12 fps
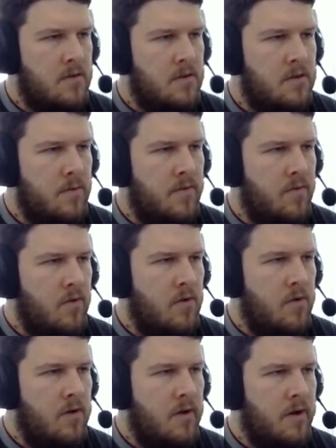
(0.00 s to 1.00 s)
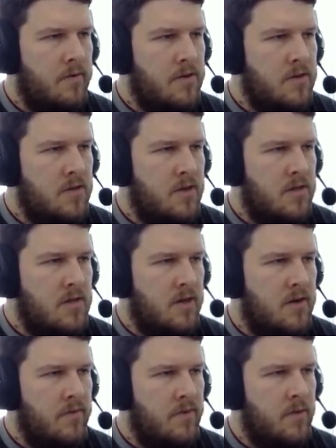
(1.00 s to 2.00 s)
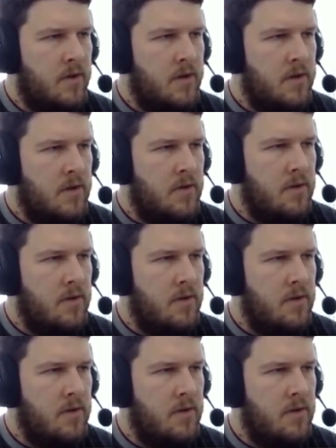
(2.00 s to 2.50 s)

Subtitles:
so we have got Leclerc and Sainz in our view here.